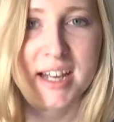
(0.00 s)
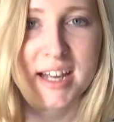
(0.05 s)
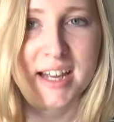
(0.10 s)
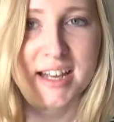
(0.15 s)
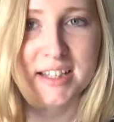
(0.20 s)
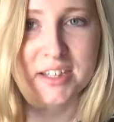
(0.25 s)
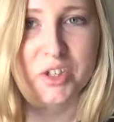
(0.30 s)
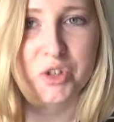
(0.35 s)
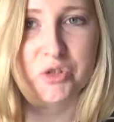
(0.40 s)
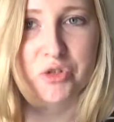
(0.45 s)

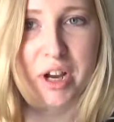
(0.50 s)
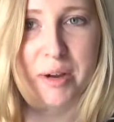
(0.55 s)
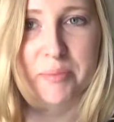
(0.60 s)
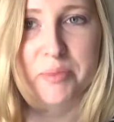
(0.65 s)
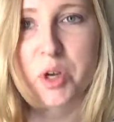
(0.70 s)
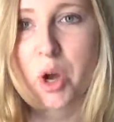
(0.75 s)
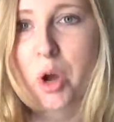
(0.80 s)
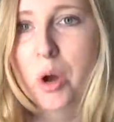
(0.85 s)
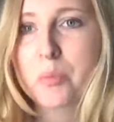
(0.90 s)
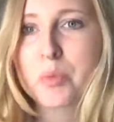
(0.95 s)
it's a
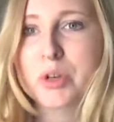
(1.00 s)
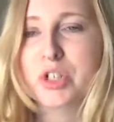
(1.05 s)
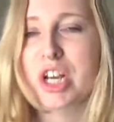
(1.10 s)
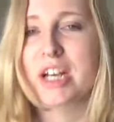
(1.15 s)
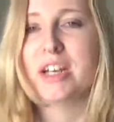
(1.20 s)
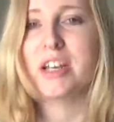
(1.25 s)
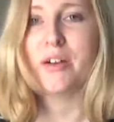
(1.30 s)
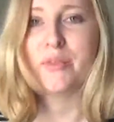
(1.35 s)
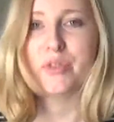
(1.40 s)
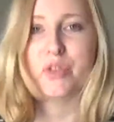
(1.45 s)
striped top, which
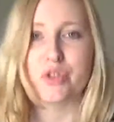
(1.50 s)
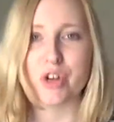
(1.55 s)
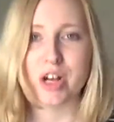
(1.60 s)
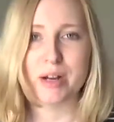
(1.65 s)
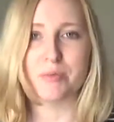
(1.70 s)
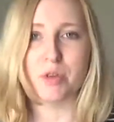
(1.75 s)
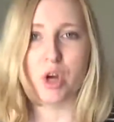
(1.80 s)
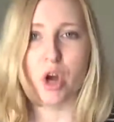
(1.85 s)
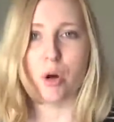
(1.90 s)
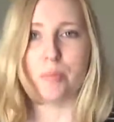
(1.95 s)
I love
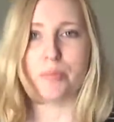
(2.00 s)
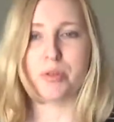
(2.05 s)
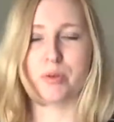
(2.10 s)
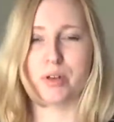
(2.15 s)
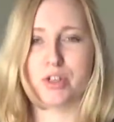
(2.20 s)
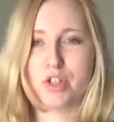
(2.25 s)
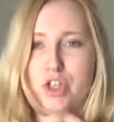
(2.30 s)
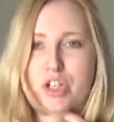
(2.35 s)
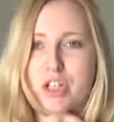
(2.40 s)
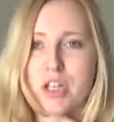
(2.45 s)
striped tops,
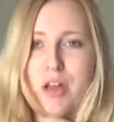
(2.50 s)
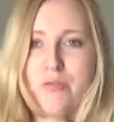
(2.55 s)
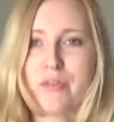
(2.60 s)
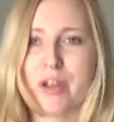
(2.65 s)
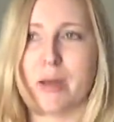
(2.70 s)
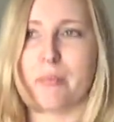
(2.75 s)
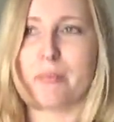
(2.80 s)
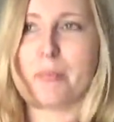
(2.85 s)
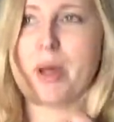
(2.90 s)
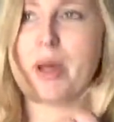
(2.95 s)
so I should love
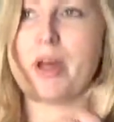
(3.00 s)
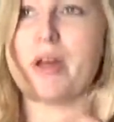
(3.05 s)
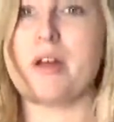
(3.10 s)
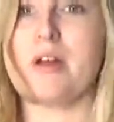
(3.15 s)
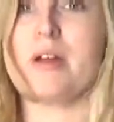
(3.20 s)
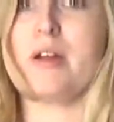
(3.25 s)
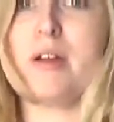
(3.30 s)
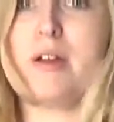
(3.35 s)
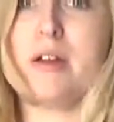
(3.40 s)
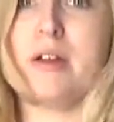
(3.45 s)
it, but
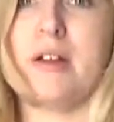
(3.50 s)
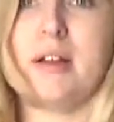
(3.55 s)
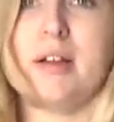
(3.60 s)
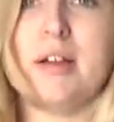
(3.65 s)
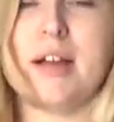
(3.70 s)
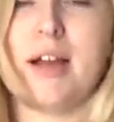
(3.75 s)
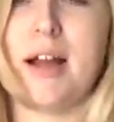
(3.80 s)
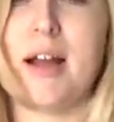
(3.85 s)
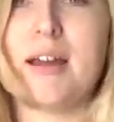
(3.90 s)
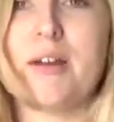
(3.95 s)

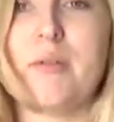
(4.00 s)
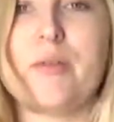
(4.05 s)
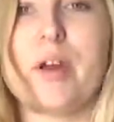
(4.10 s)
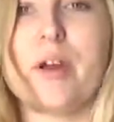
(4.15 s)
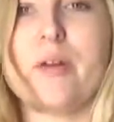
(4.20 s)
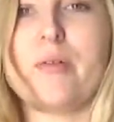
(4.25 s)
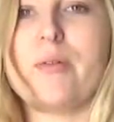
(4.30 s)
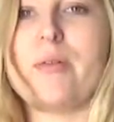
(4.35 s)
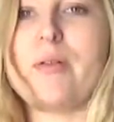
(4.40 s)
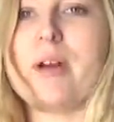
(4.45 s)
I don't
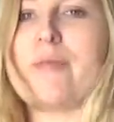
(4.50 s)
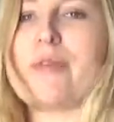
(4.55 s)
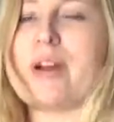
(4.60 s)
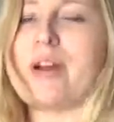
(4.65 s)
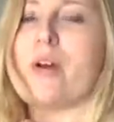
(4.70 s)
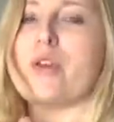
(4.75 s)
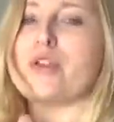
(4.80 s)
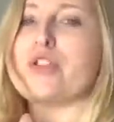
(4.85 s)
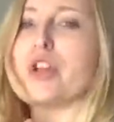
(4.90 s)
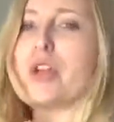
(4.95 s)
know, have
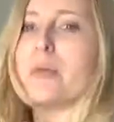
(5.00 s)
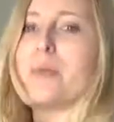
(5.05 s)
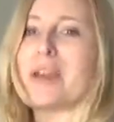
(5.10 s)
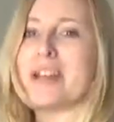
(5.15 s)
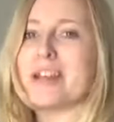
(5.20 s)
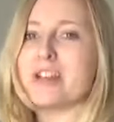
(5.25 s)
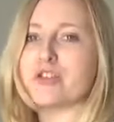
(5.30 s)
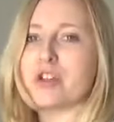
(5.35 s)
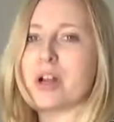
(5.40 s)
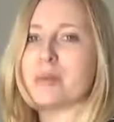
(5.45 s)
I got too
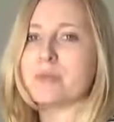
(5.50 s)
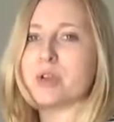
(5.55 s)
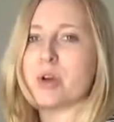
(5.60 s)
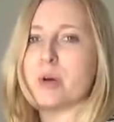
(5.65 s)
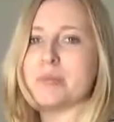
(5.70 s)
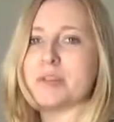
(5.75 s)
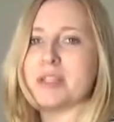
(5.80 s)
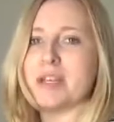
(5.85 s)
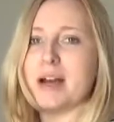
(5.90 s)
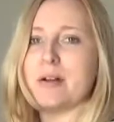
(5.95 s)
many striped
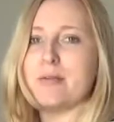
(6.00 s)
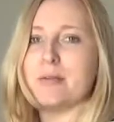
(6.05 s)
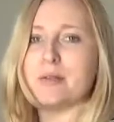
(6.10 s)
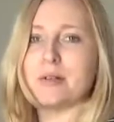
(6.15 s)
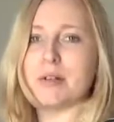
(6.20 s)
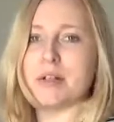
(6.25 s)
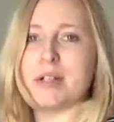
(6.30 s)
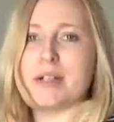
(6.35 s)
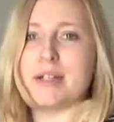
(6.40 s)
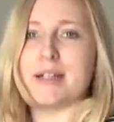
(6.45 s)
tops now?
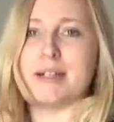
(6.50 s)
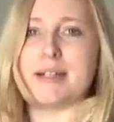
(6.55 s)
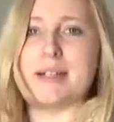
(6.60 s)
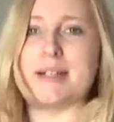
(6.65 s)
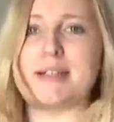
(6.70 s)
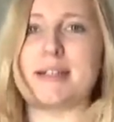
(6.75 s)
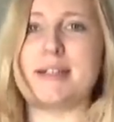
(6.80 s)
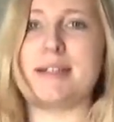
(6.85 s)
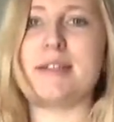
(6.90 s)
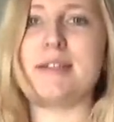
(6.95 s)

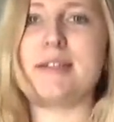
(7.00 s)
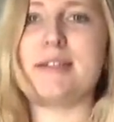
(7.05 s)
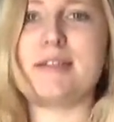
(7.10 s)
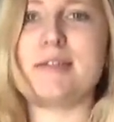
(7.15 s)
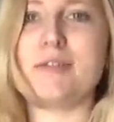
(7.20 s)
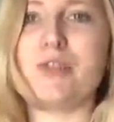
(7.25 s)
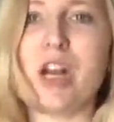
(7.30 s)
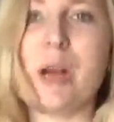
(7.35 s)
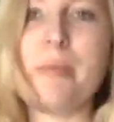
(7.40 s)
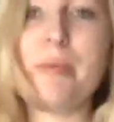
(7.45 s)
Is this
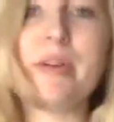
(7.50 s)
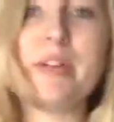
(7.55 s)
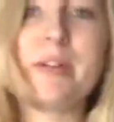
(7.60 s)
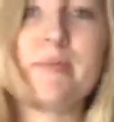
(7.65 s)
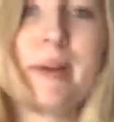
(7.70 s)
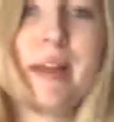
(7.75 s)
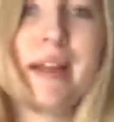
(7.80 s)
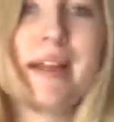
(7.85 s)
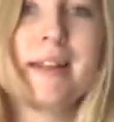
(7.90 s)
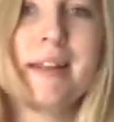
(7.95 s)

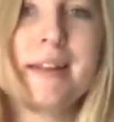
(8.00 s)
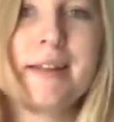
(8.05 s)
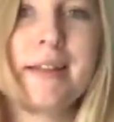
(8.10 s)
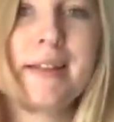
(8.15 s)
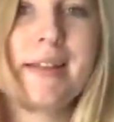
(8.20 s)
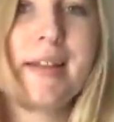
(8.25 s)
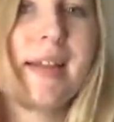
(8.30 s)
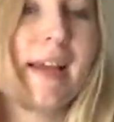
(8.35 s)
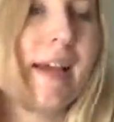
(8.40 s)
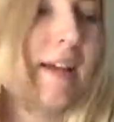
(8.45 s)
stripiness making you
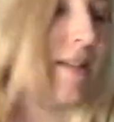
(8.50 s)
dizzy? Yeah,